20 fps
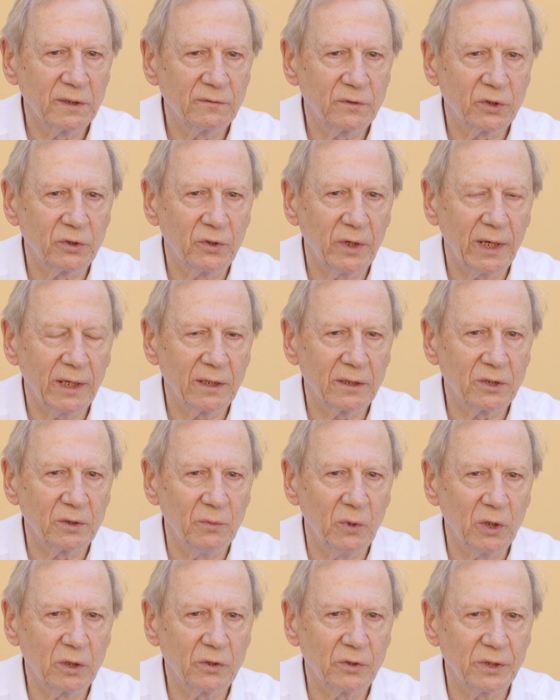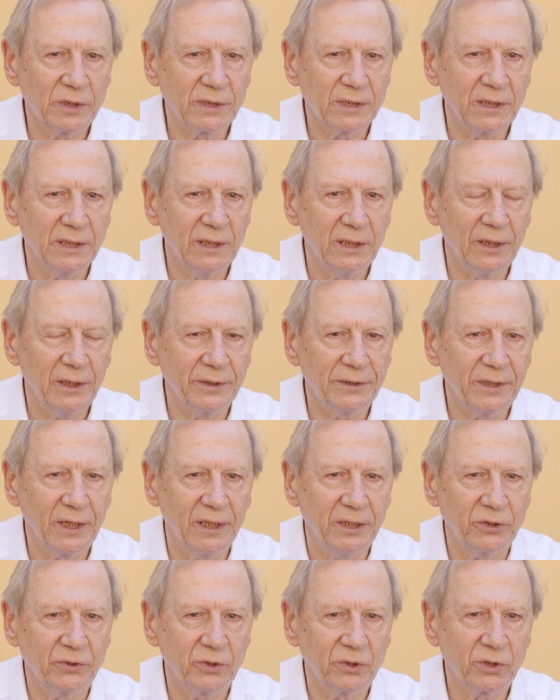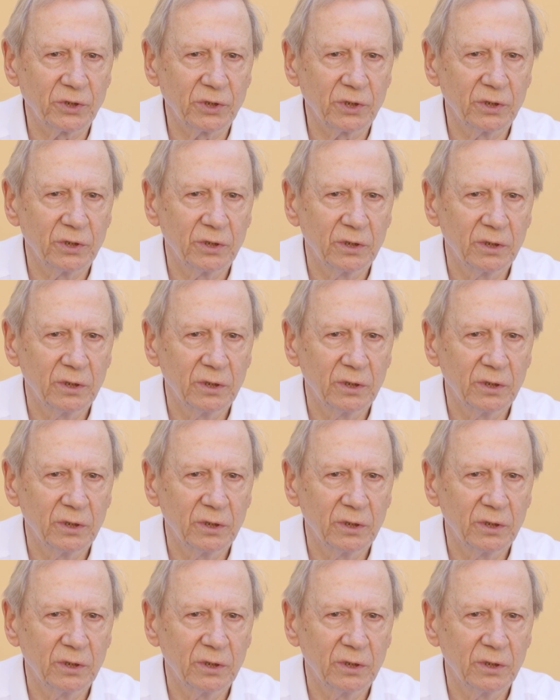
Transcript: of direct democracy are dangerous.